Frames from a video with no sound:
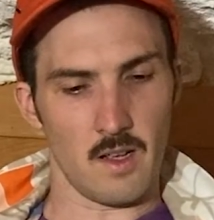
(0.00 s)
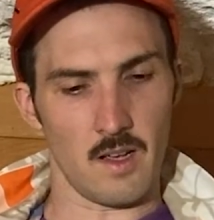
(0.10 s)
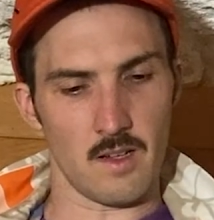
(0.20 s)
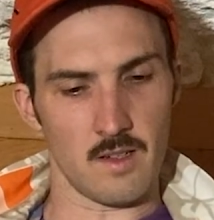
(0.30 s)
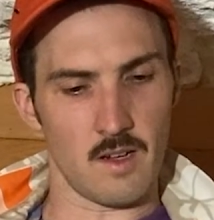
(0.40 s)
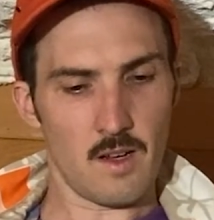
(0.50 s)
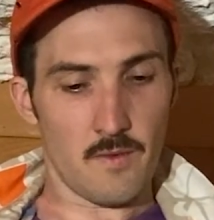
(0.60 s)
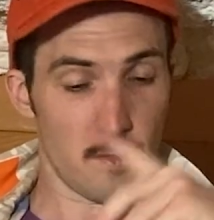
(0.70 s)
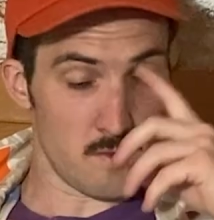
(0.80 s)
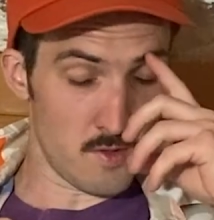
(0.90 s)
And
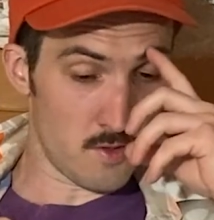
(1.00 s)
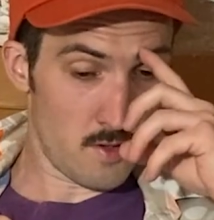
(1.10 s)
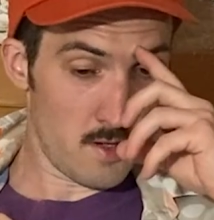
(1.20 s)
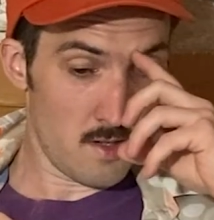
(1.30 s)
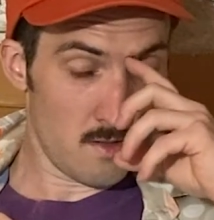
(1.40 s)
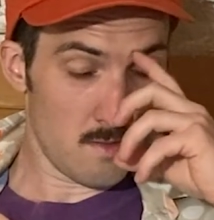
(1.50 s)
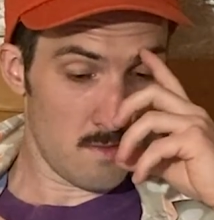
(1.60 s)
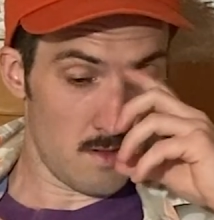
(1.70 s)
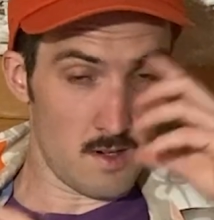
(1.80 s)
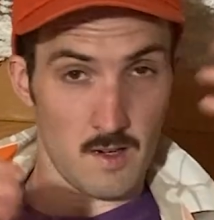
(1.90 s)
if you enjoyed it,
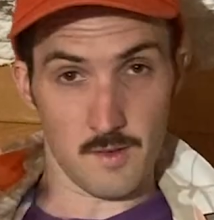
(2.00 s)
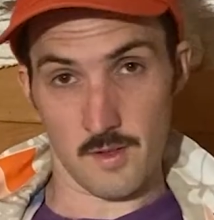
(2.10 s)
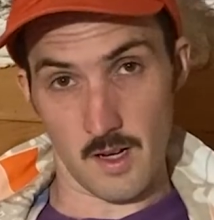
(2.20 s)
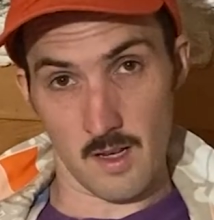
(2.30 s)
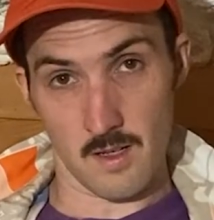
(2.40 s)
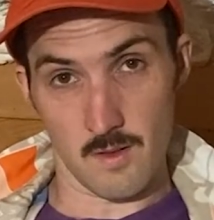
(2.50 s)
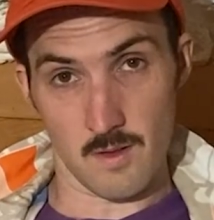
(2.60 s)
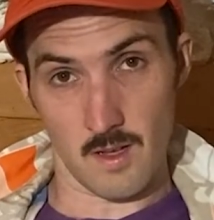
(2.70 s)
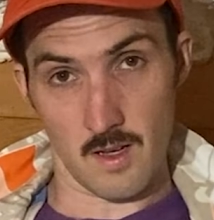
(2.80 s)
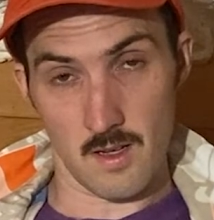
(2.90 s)
janky
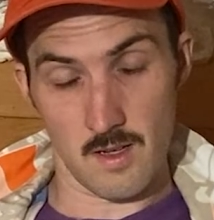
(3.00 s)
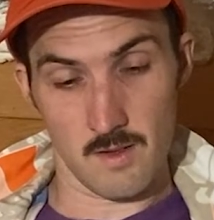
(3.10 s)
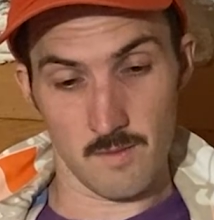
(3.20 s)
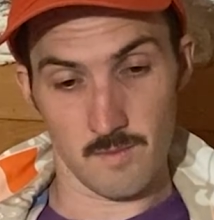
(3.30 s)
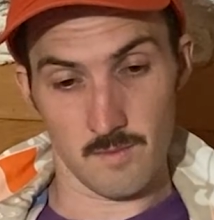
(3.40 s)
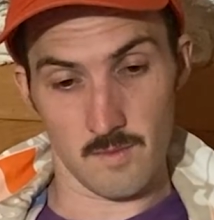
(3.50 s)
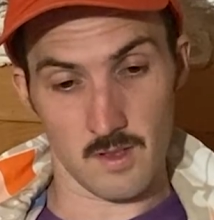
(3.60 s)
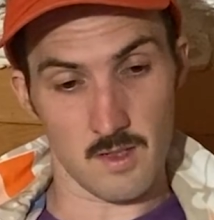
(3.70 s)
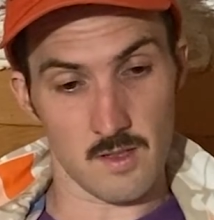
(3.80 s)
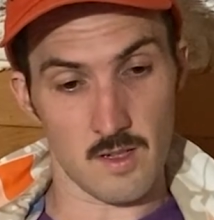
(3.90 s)
do thanky.
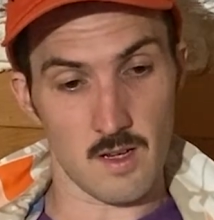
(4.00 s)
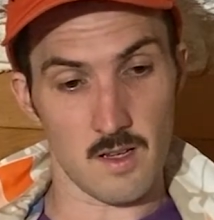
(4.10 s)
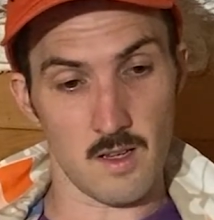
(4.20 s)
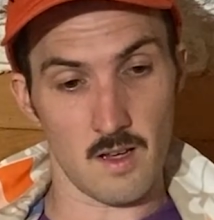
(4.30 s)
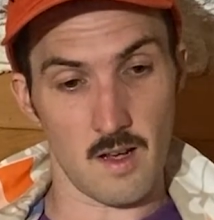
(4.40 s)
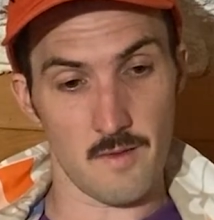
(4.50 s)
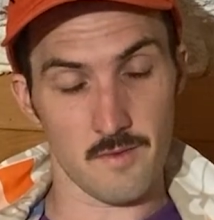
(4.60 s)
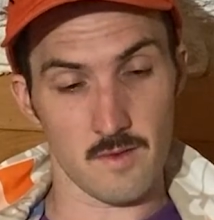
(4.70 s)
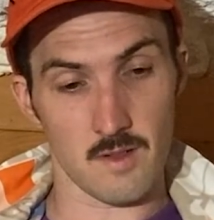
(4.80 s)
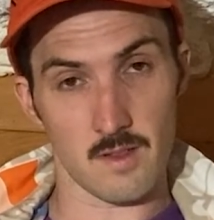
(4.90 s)
This is Janky
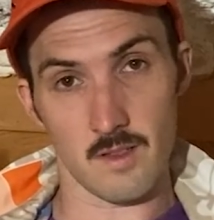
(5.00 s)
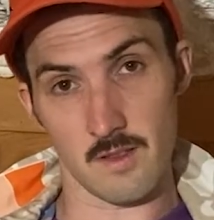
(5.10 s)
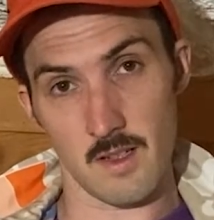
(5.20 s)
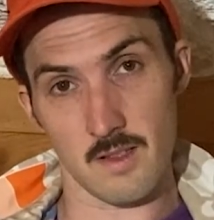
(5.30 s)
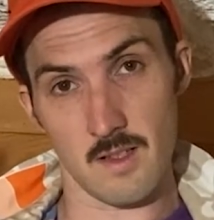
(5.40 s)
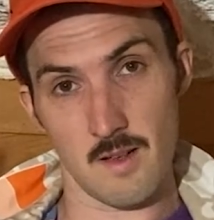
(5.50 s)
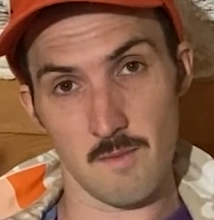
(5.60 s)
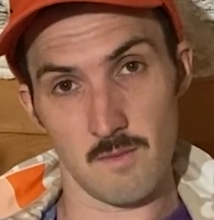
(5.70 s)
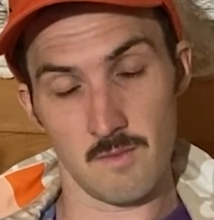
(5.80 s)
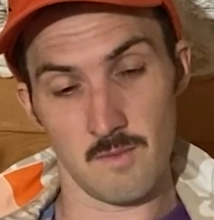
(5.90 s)
AF, and until next
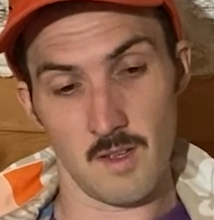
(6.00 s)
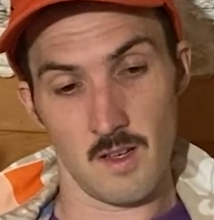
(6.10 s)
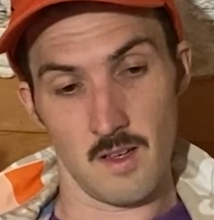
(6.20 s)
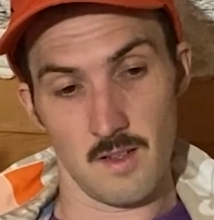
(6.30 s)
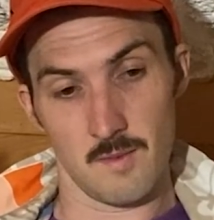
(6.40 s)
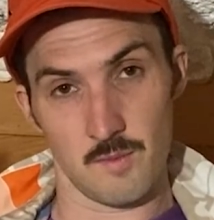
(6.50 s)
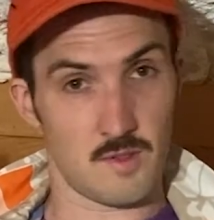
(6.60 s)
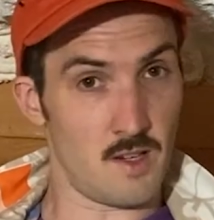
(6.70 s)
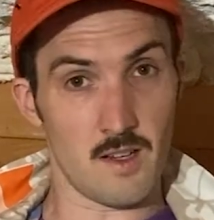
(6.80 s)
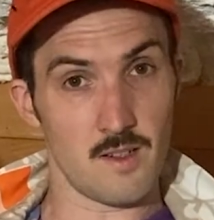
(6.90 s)
time,
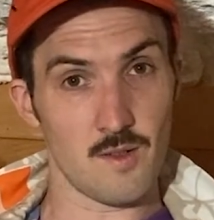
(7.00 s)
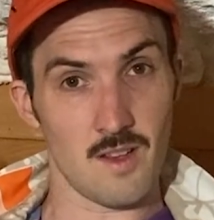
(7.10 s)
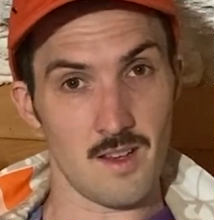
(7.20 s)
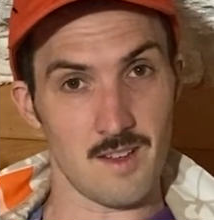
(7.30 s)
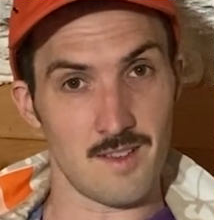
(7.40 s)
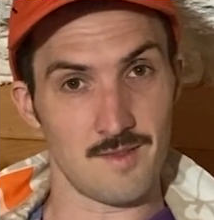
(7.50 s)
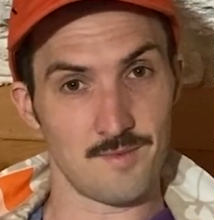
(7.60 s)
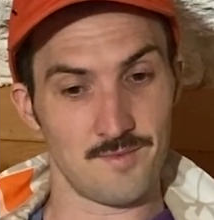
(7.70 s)
janky do thanky.